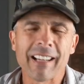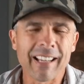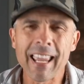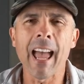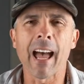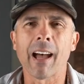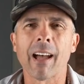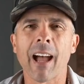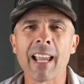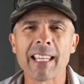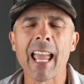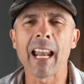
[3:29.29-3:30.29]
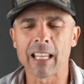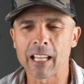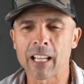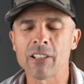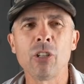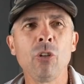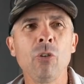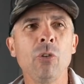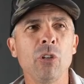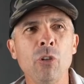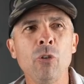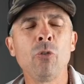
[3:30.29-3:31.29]
Yeah, I get it, because you
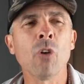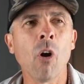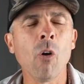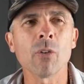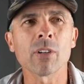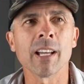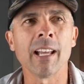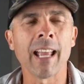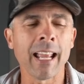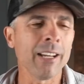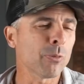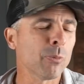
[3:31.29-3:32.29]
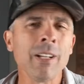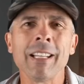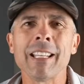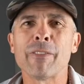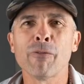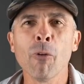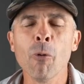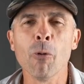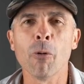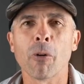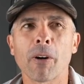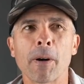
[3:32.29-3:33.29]
you don't, and it's really
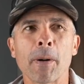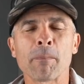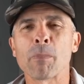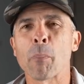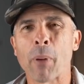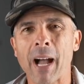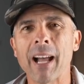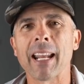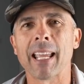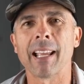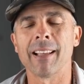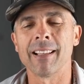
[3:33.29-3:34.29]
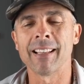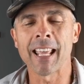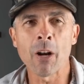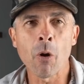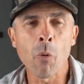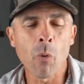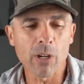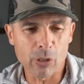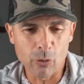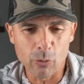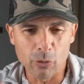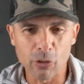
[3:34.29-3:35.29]
for putting. They don't want
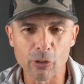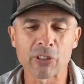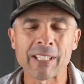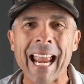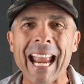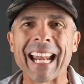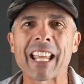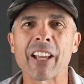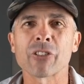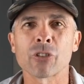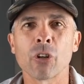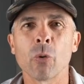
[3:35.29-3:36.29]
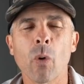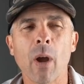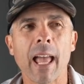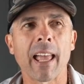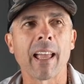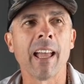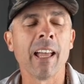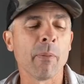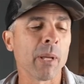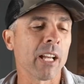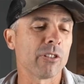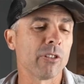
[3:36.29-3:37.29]
you standing a certain way
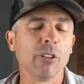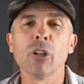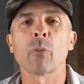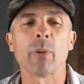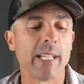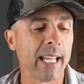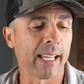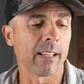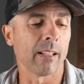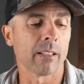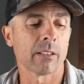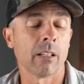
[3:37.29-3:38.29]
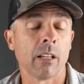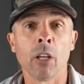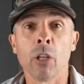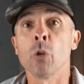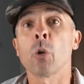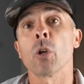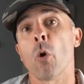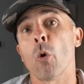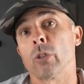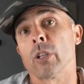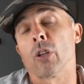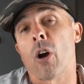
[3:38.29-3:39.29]
because you look ridiculous. You can
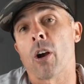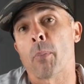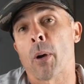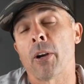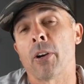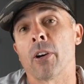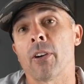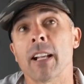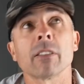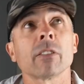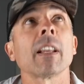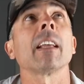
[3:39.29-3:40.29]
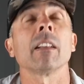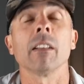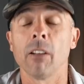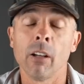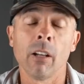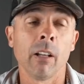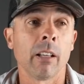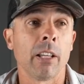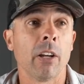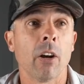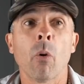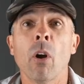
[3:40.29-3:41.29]
hold a long putter that's like,
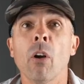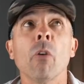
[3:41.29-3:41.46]
you know,